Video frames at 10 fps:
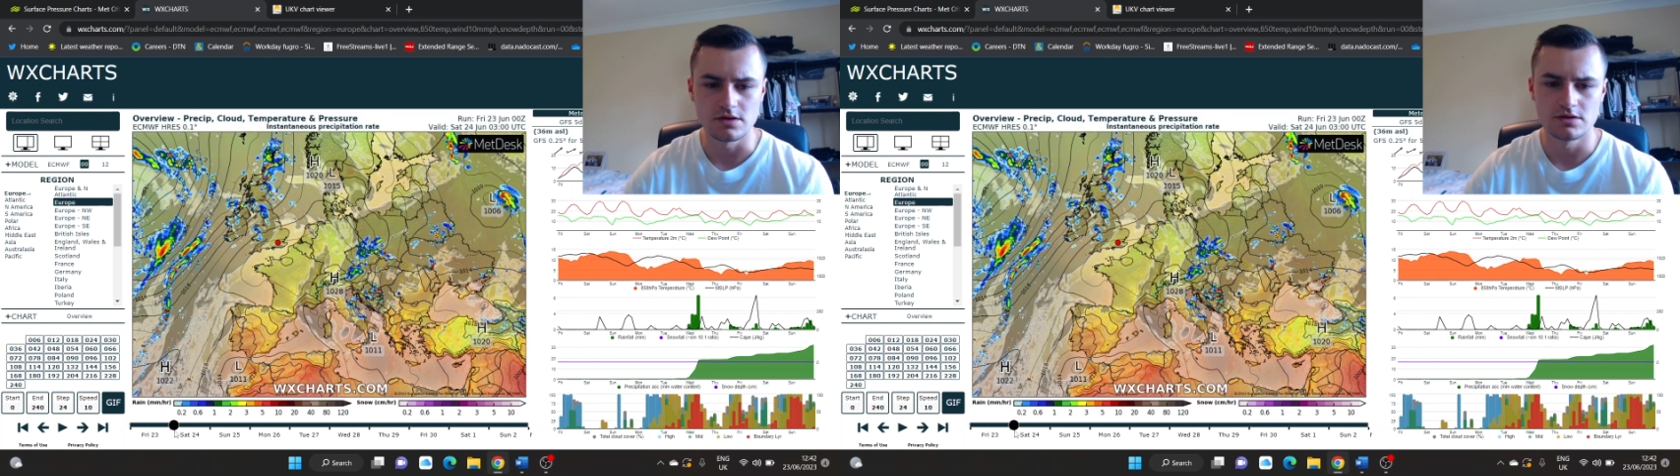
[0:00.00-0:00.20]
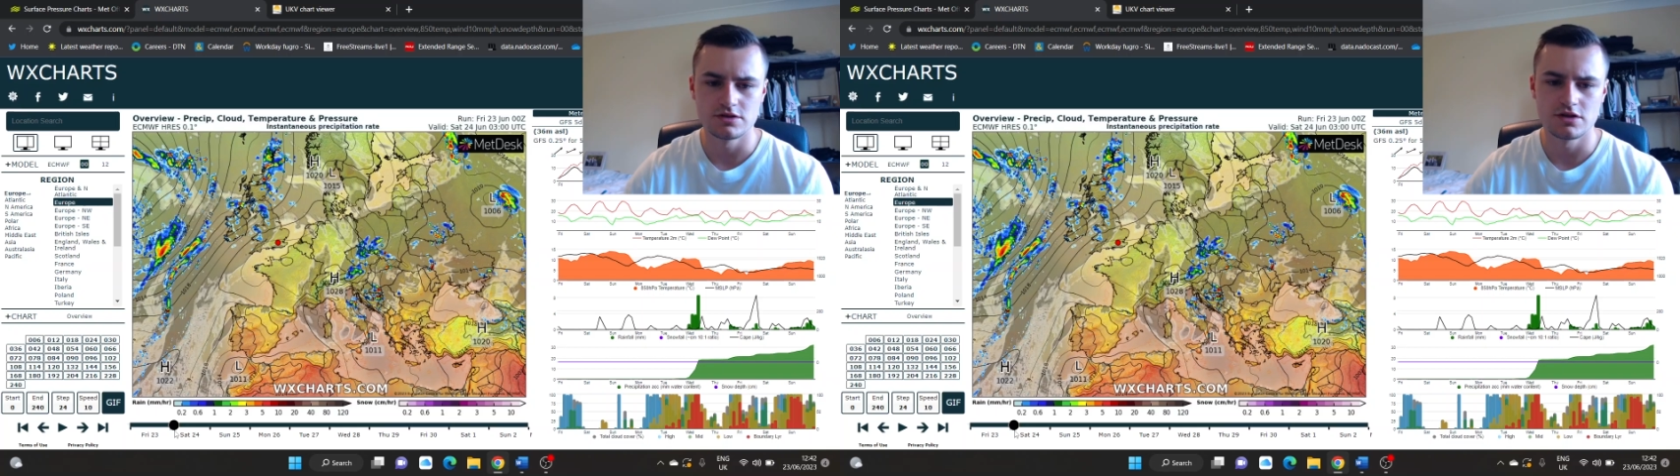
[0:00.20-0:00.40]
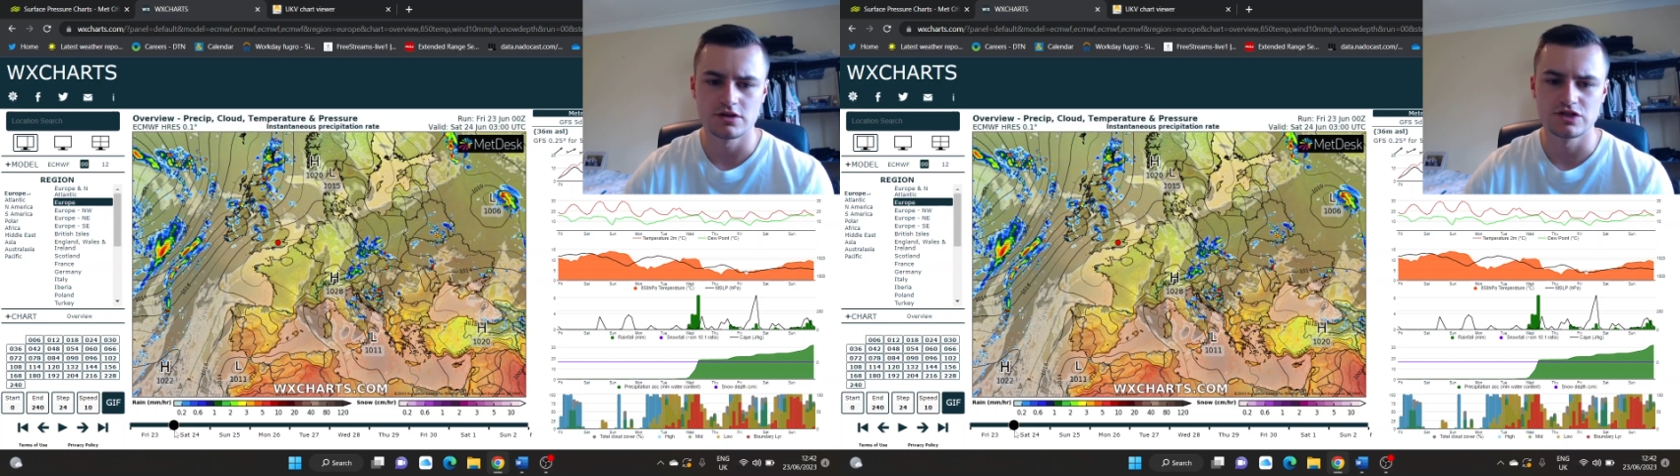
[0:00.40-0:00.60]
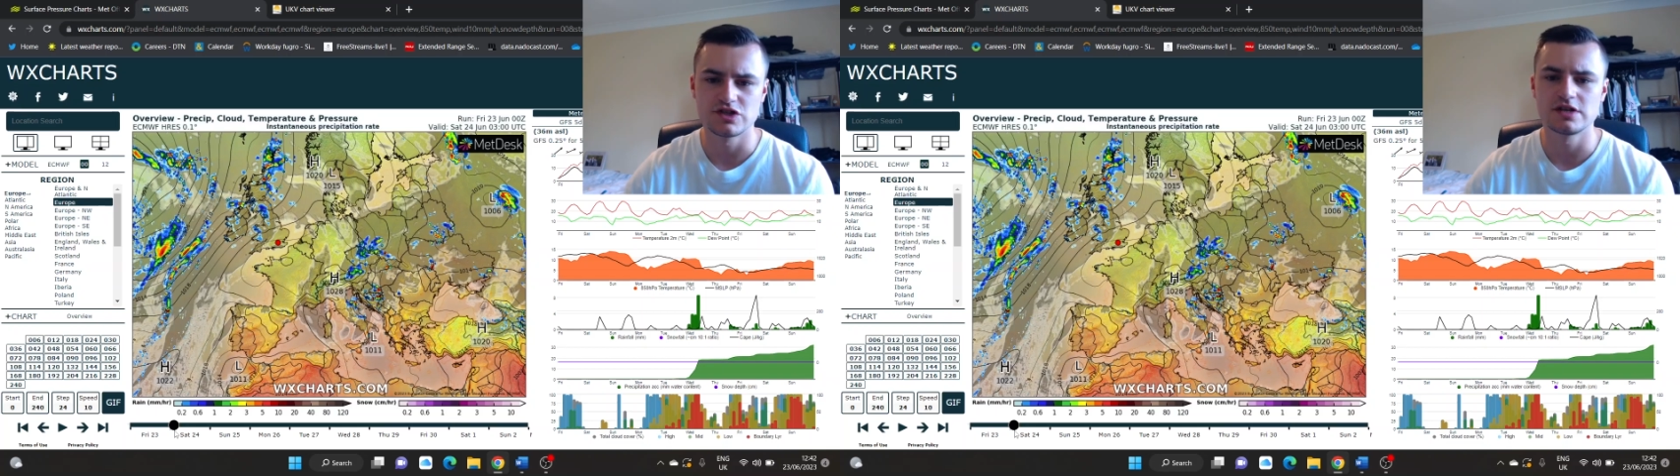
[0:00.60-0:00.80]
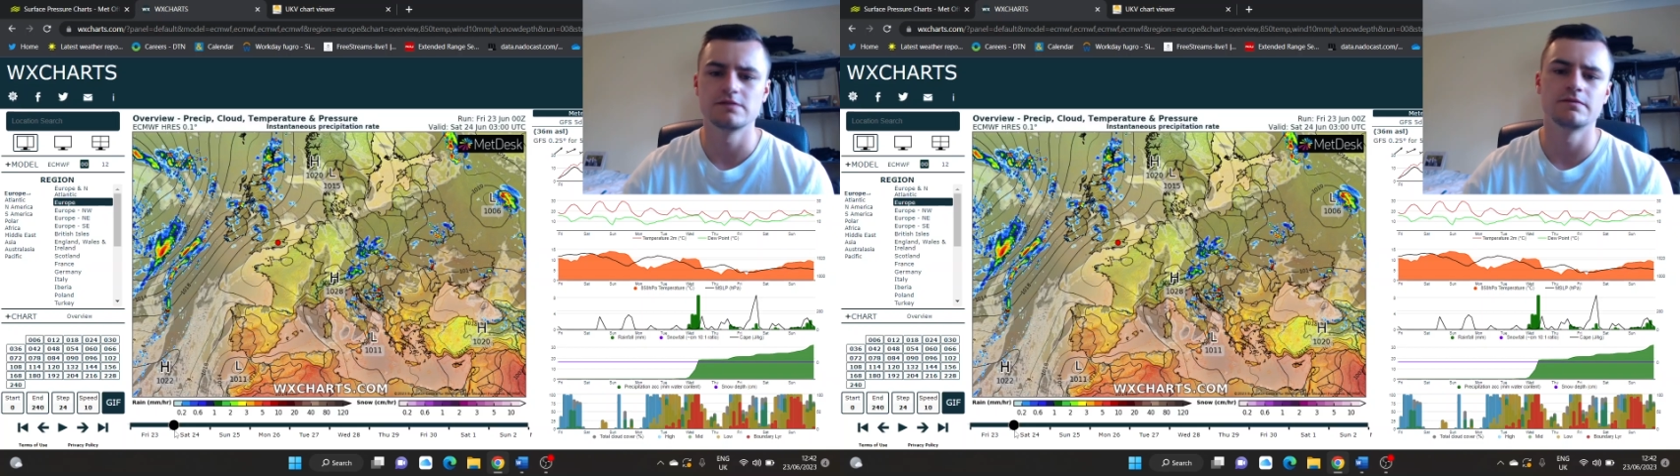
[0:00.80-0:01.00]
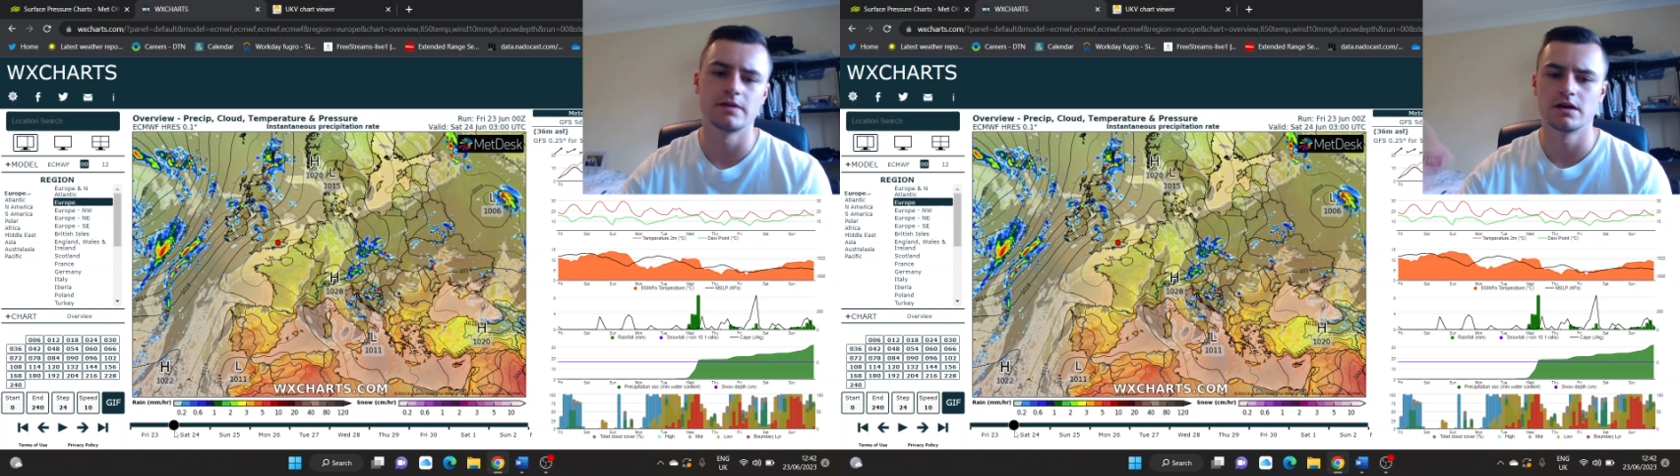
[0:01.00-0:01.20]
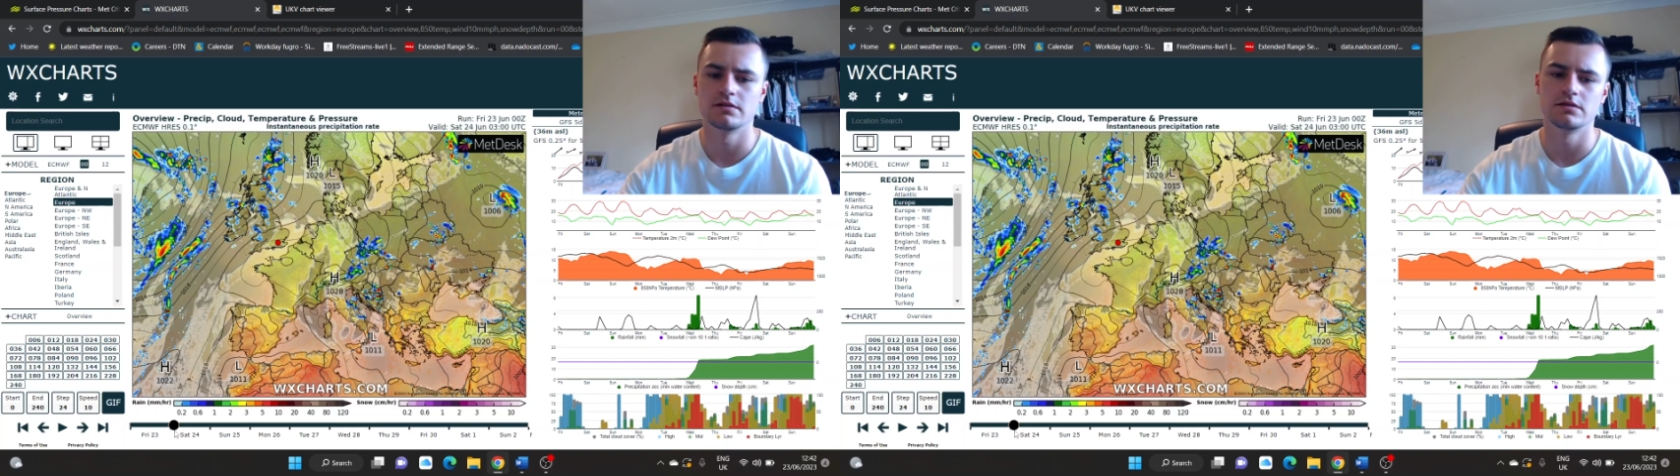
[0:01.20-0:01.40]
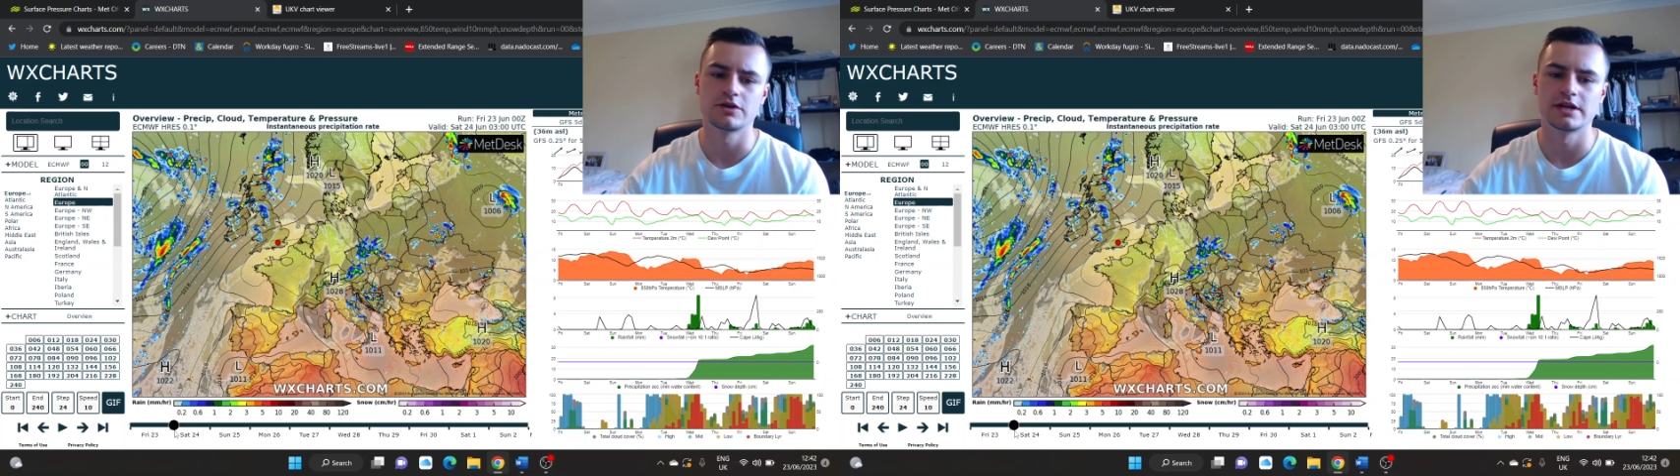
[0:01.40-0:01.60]
So you can see,
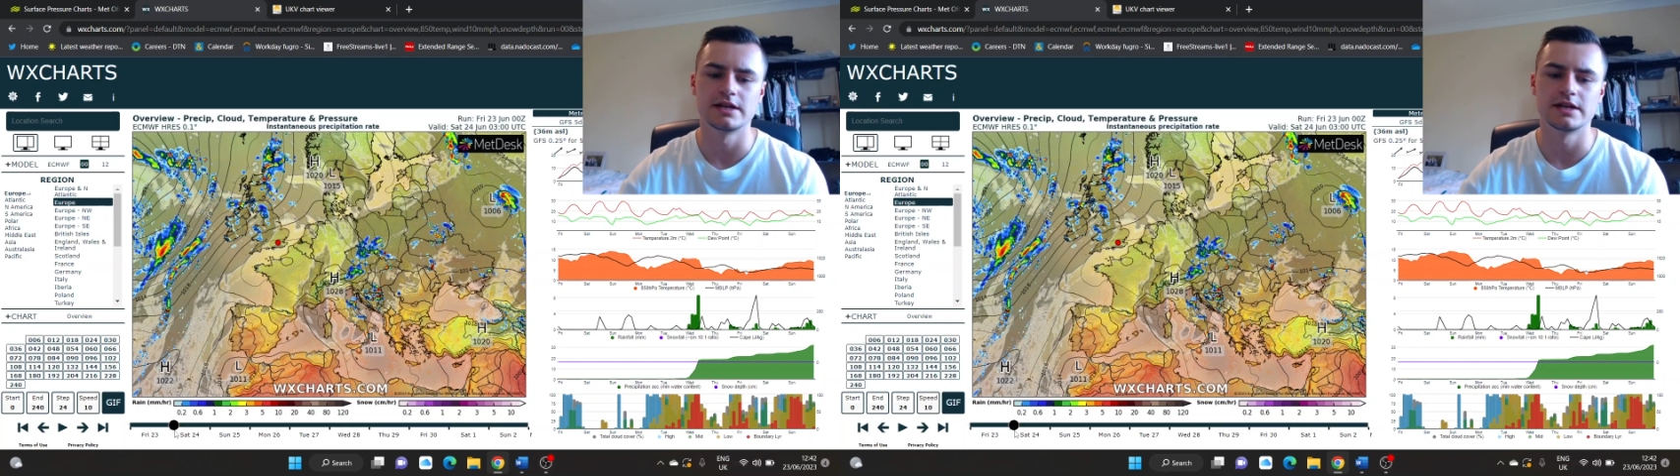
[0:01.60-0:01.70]
looking